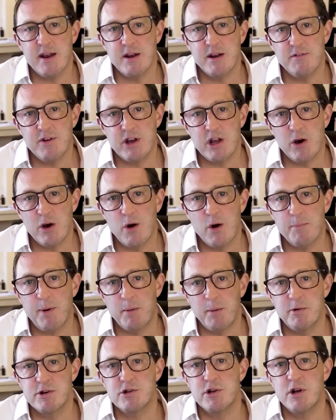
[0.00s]
in a video I
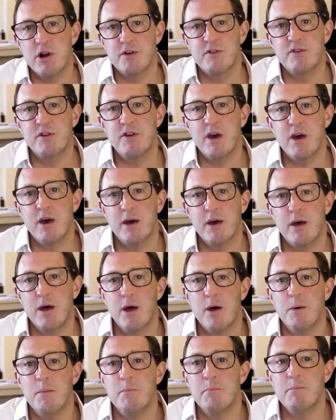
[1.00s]
published last year,
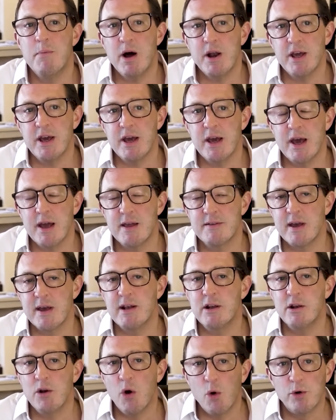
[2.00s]
money is a
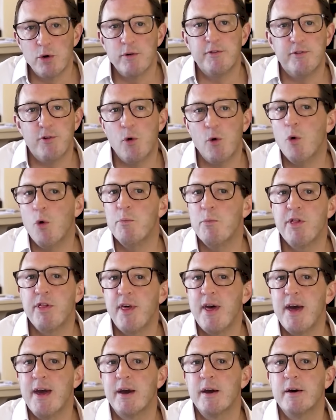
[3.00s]
long-form
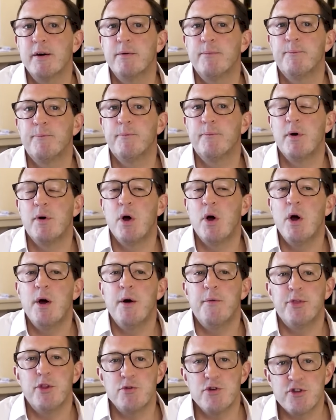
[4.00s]
thing.
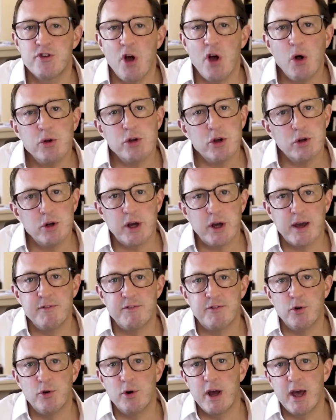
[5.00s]
The result you're looking
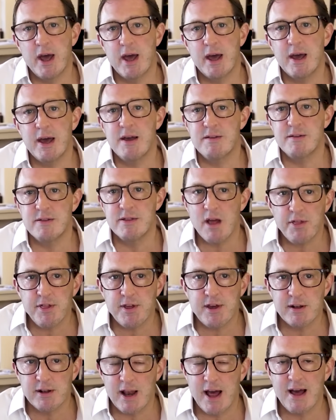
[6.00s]
for here is
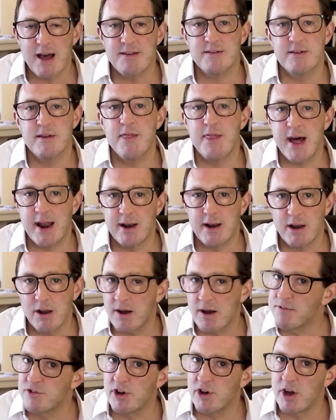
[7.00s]
nothing less than
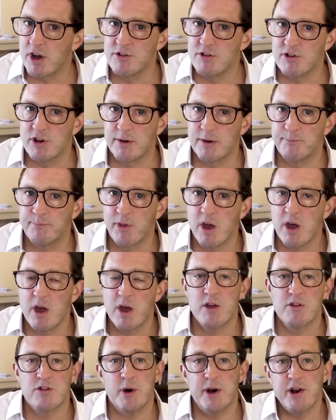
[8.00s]
life-changing.
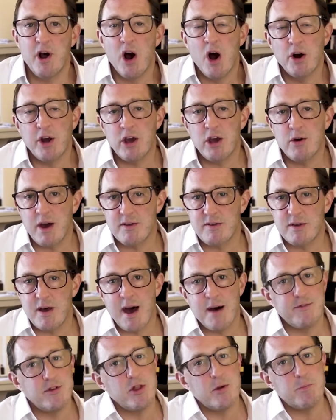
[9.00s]
So I'd argue, as I
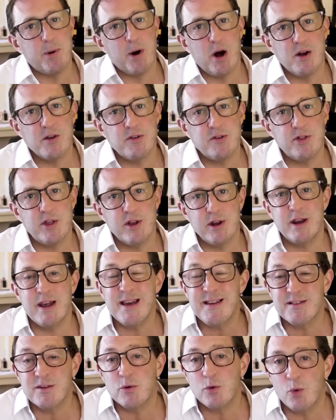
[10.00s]
have in the past, that it
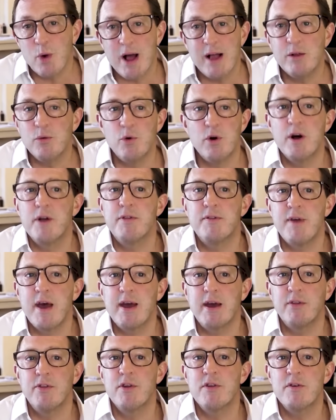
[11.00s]
is well worth
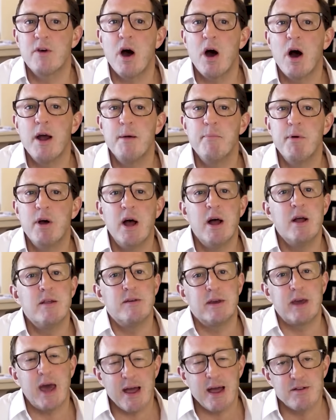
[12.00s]
taking the time
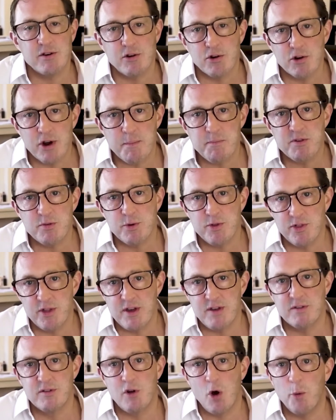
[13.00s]
to get to grips with
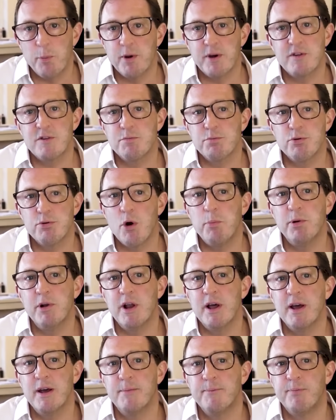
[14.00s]
these topics
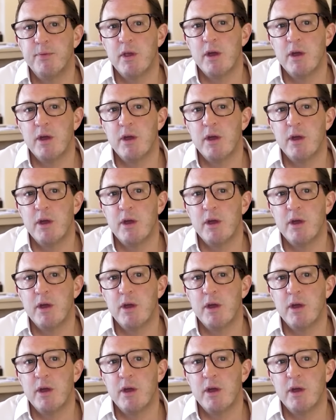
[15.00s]
properly.